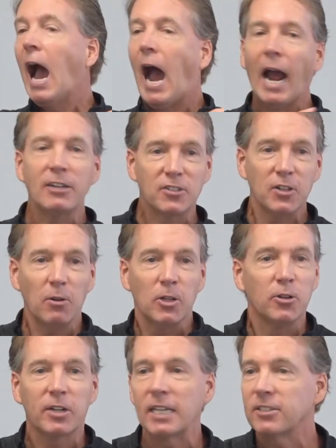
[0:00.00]
I just know
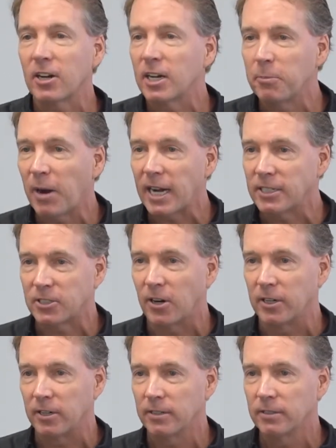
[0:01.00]
your kids aren't going to practice
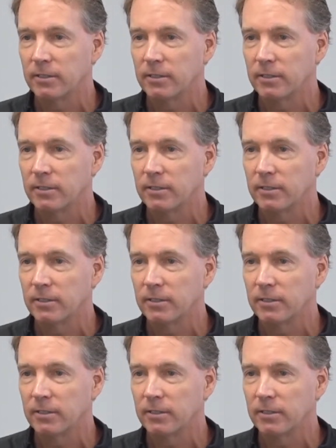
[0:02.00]
harder.